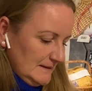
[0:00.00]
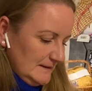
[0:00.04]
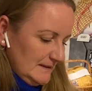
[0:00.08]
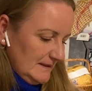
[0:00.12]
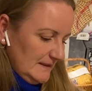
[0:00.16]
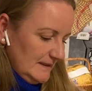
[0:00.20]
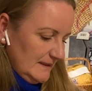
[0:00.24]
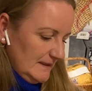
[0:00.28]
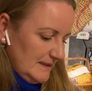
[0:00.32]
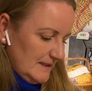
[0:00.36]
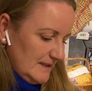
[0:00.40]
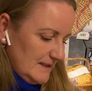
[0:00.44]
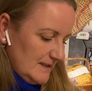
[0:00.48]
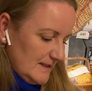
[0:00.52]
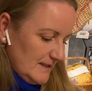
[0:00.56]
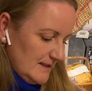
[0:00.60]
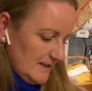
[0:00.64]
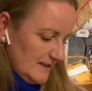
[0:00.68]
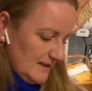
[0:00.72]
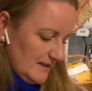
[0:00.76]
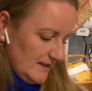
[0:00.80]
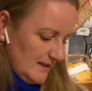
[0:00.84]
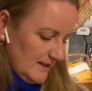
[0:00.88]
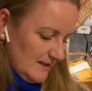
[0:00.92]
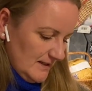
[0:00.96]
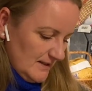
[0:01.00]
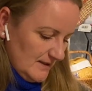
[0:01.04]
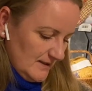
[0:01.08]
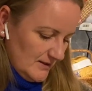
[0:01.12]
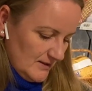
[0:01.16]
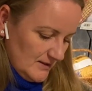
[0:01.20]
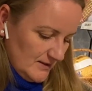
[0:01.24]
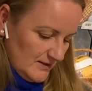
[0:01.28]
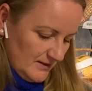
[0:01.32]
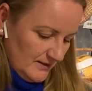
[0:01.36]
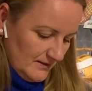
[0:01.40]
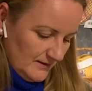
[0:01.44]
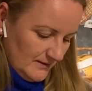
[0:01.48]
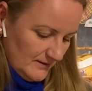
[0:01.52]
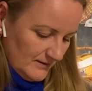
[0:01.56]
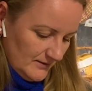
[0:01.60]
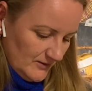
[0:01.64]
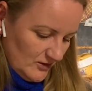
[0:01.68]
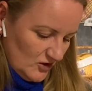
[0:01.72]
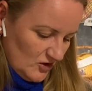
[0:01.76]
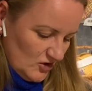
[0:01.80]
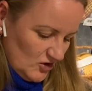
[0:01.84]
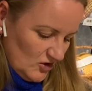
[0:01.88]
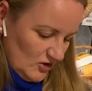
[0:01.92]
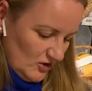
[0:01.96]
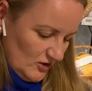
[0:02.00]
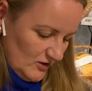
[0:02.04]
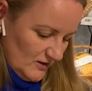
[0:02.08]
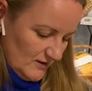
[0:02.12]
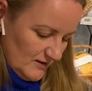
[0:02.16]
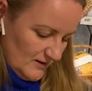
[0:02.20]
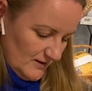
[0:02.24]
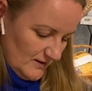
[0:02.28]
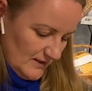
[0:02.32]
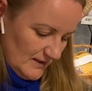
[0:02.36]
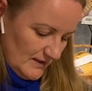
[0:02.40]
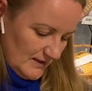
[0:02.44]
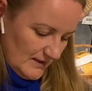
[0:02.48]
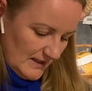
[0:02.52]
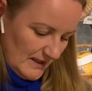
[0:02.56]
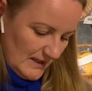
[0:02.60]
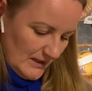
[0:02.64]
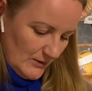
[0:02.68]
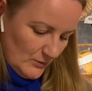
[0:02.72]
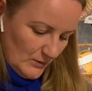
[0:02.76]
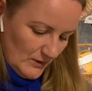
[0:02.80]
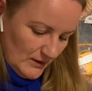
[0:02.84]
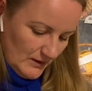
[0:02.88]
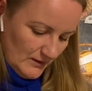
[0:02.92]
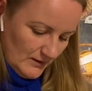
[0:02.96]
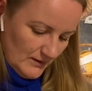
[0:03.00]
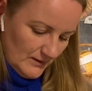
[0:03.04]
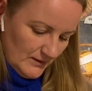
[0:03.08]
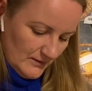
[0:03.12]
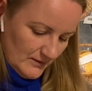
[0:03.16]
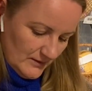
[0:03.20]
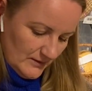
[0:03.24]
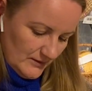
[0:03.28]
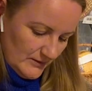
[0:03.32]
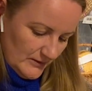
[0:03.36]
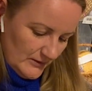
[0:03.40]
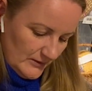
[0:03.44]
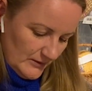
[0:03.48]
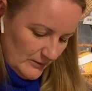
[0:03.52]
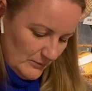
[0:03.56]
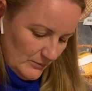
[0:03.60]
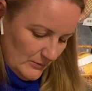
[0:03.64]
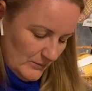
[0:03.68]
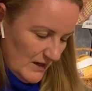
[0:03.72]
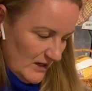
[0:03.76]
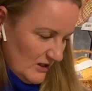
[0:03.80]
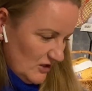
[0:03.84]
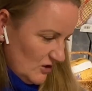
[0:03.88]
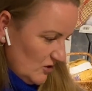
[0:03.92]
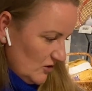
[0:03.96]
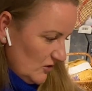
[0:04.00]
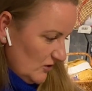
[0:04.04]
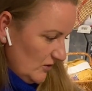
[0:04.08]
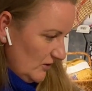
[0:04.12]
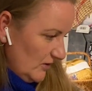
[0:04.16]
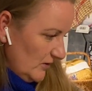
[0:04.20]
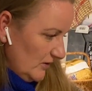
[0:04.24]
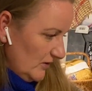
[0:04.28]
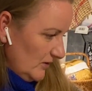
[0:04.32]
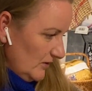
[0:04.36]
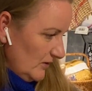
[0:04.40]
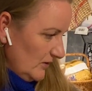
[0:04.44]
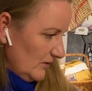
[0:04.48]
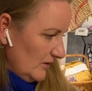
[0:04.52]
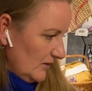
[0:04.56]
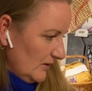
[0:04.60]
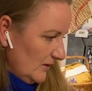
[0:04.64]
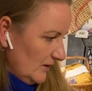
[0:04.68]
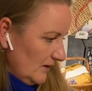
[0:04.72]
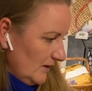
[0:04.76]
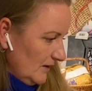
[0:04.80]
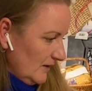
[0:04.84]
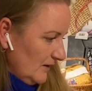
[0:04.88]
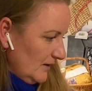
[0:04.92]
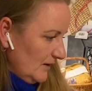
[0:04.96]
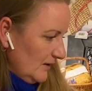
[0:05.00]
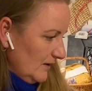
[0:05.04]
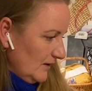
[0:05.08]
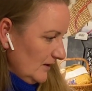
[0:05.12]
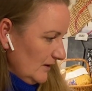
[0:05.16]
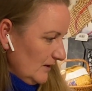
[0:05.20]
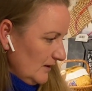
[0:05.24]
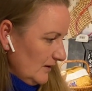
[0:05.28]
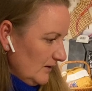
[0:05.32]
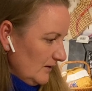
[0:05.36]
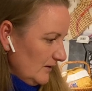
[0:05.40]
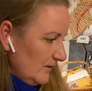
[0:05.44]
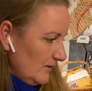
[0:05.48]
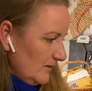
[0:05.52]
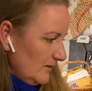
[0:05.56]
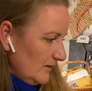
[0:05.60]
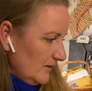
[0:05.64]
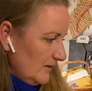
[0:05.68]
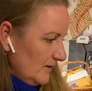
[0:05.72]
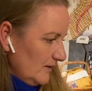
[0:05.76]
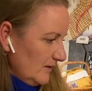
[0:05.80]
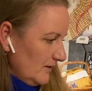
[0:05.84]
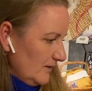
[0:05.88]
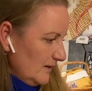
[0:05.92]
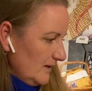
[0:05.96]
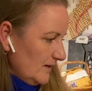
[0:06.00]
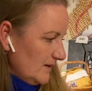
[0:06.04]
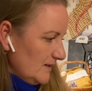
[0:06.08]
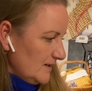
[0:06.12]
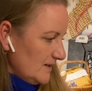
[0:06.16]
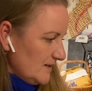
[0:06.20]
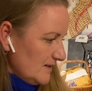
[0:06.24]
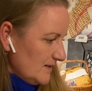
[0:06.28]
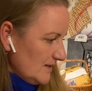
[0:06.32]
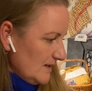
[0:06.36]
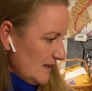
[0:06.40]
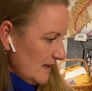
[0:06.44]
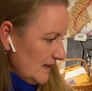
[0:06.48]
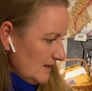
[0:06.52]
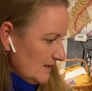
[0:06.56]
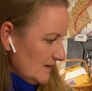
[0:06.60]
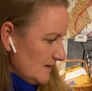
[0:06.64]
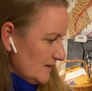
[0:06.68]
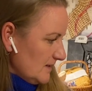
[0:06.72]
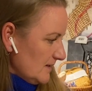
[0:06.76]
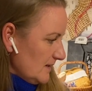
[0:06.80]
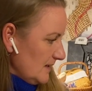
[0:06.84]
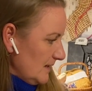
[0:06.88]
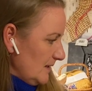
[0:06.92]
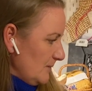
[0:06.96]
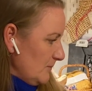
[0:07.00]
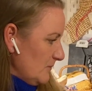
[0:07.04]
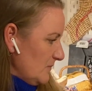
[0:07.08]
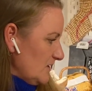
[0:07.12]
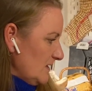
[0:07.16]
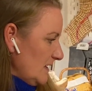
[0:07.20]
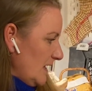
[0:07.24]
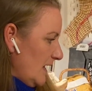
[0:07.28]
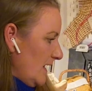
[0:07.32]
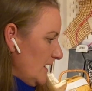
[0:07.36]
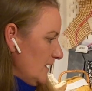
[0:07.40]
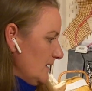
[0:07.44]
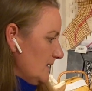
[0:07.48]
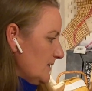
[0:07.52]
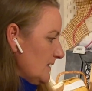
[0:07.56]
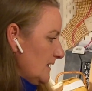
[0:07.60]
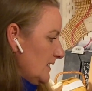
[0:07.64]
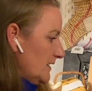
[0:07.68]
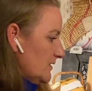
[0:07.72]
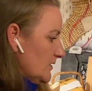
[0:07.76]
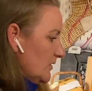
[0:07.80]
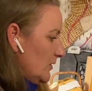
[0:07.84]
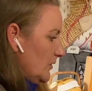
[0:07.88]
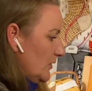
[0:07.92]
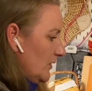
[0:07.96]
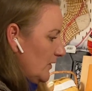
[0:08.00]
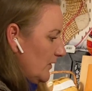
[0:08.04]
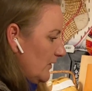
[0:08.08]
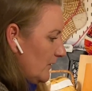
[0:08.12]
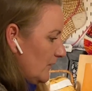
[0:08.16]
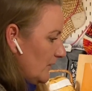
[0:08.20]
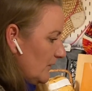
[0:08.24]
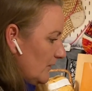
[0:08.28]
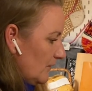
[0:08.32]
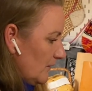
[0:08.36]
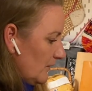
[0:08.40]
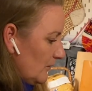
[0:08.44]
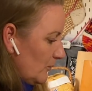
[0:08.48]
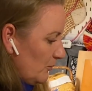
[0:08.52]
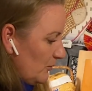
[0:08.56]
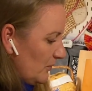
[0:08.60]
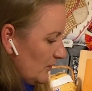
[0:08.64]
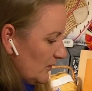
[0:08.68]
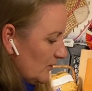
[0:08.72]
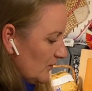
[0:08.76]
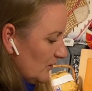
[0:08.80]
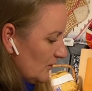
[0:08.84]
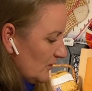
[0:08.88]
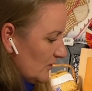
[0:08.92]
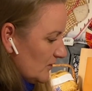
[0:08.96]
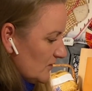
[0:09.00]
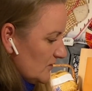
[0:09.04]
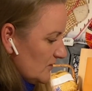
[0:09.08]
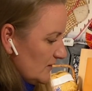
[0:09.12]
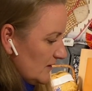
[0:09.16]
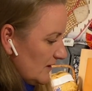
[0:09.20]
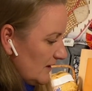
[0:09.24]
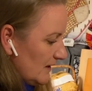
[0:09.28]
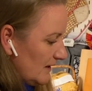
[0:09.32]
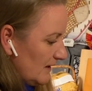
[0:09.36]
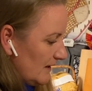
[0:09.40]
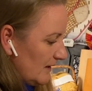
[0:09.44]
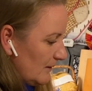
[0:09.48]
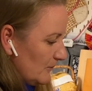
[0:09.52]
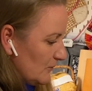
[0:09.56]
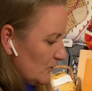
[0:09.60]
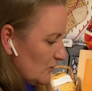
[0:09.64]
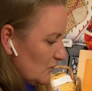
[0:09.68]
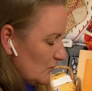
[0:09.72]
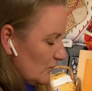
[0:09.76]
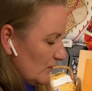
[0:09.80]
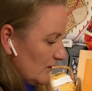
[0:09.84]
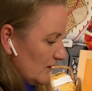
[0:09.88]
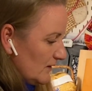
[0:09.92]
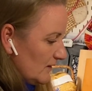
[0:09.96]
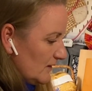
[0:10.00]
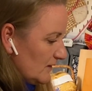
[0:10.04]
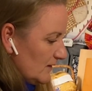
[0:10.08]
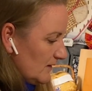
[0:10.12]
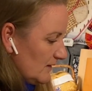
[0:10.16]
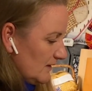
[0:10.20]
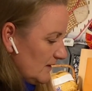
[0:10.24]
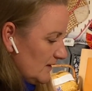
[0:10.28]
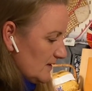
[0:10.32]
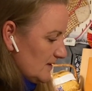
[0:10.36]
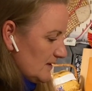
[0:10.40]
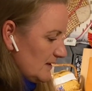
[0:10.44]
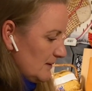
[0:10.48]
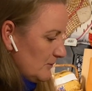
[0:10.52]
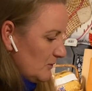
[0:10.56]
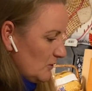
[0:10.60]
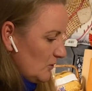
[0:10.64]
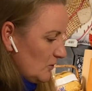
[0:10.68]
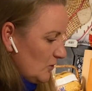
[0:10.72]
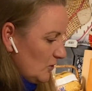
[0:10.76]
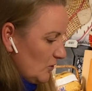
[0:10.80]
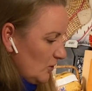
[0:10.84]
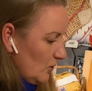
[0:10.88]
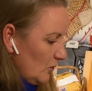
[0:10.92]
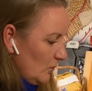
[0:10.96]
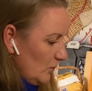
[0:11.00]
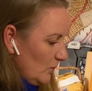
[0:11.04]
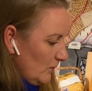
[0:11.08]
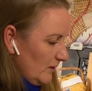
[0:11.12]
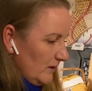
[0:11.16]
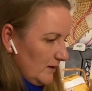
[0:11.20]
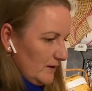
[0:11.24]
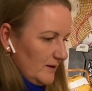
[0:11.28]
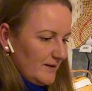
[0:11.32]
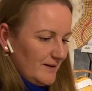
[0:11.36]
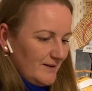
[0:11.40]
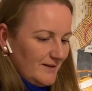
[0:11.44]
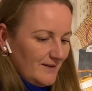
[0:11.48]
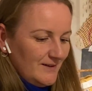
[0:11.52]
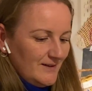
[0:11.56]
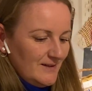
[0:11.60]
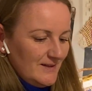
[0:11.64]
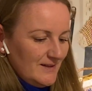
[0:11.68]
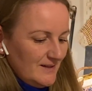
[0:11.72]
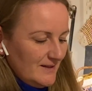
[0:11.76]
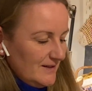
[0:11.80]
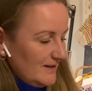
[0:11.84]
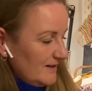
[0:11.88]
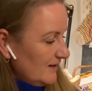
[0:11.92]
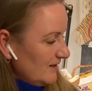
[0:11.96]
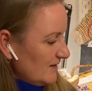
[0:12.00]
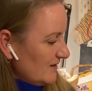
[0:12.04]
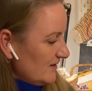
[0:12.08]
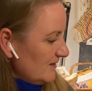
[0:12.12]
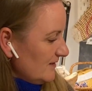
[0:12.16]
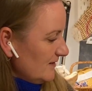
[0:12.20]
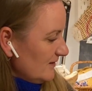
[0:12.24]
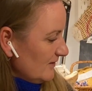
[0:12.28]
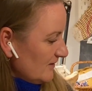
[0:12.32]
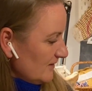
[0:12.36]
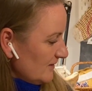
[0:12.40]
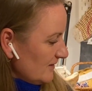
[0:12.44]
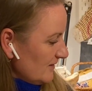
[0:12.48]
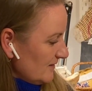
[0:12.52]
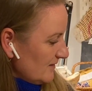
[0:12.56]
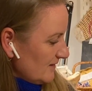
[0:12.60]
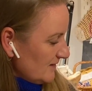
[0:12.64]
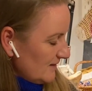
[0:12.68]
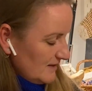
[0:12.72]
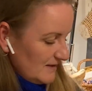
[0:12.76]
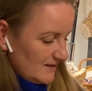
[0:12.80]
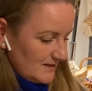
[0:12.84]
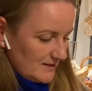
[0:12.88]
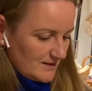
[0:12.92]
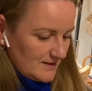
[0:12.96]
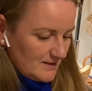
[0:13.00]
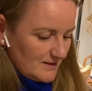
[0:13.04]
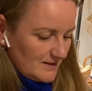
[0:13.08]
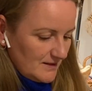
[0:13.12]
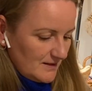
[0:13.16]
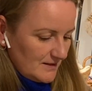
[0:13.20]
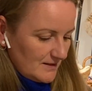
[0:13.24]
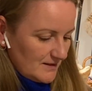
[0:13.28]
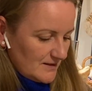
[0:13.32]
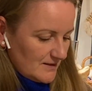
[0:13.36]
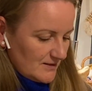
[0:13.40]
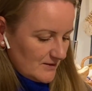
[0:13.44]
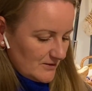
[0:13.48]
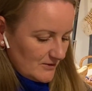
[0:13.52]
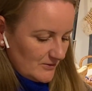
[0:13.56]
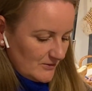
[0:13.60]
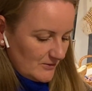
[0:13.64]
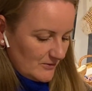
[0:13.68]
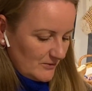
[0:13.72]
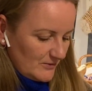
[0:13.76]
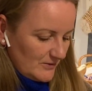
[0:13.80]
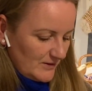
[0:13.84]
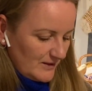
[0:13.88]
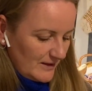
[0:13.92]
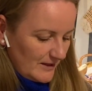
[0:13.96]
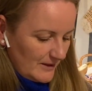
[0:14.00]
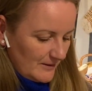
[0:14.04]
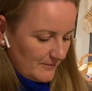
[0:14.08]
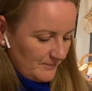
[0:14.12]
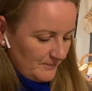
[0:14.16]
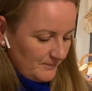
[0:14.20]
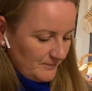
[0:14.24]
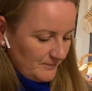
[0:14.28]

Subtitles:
it's not certain that I will match the exact same size as her daughter, because yeah, I'm doing it as I'm going, and she understands that. So yeah,